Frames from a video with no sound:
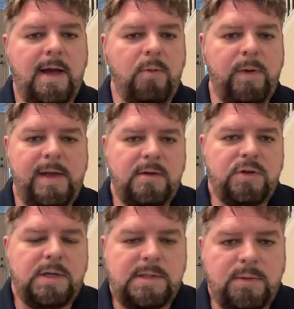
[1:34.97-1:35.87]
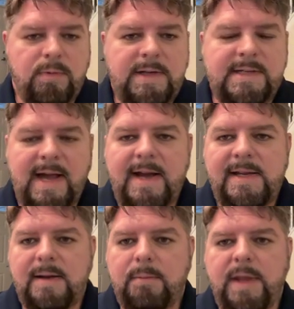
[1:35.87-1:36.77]
We had just re-signed
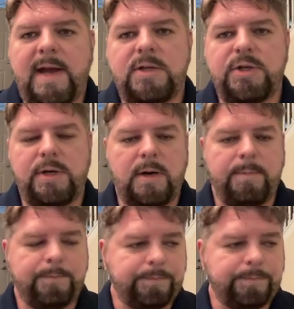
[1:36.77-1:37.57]
him last year.